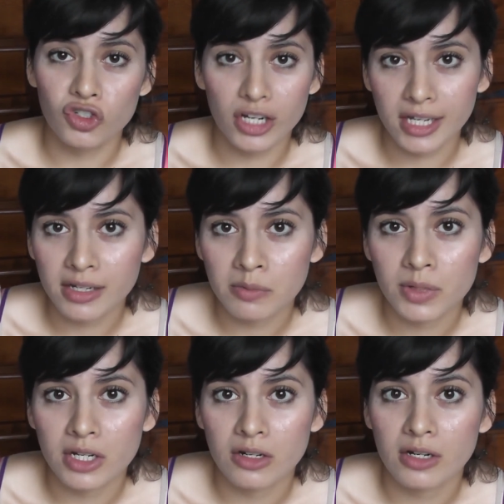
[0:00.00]
drinking a
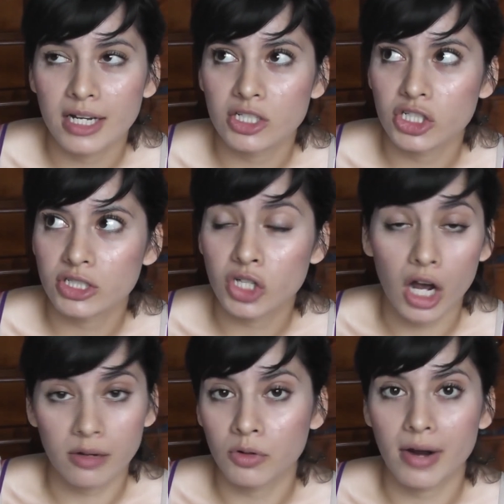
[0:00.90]
beer and just
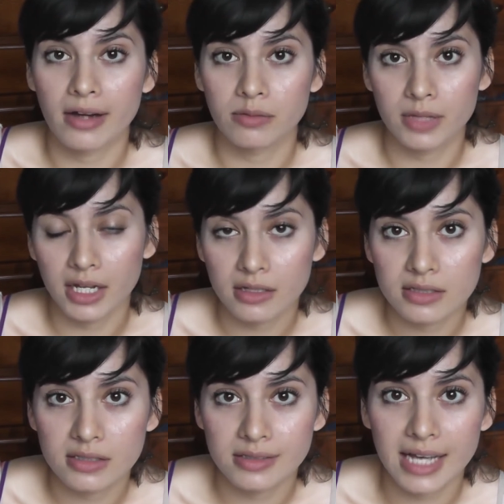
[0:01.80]
talking about random things.